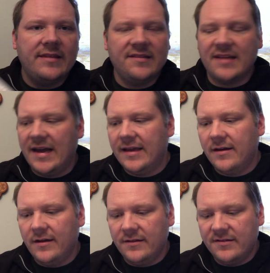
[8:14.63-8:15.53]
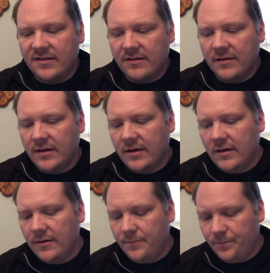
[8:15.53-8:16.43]
these icons
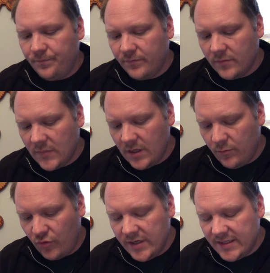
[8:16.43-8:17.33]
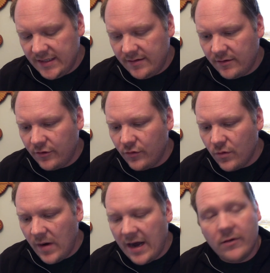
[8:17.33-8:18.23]
printed
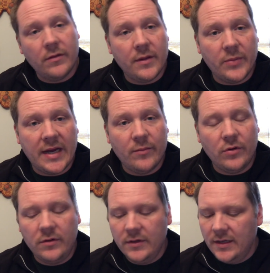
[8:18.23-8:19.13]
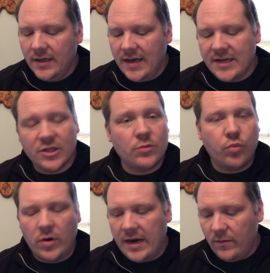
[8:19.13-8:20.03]
throughout the Bible and just
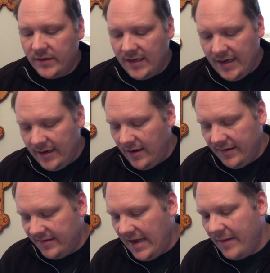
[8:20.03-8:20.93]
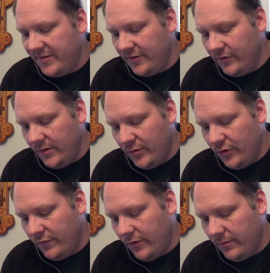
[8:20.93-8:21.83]
pray with the icons. Absolutely
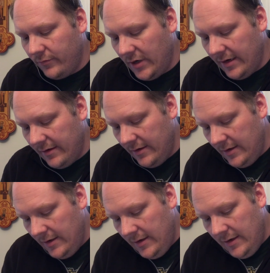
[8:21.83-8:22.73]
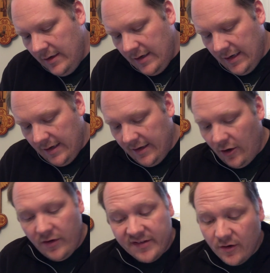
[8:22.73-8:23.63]
beautiful, right? It
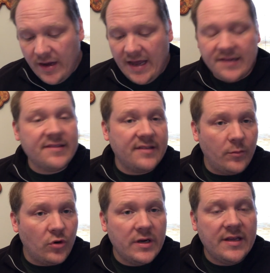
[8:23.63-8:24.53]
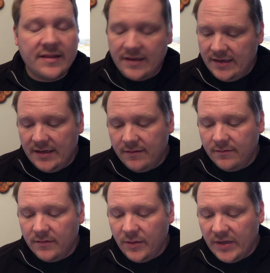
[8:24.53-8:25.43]
also has summary at the
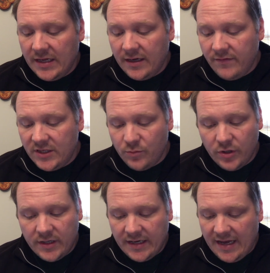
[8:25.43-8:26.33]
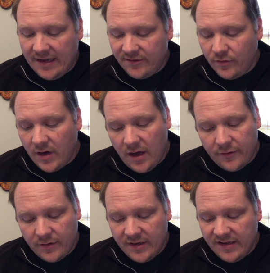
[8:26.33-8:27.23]
beginning of each book. It has who the
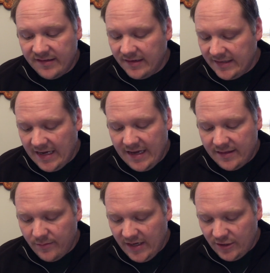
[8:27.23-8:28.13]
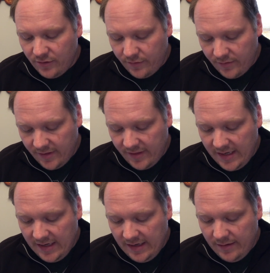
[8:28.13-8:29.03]
author is, the date, the major
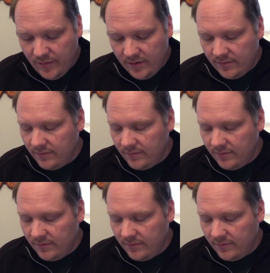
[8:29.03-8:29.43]
theme.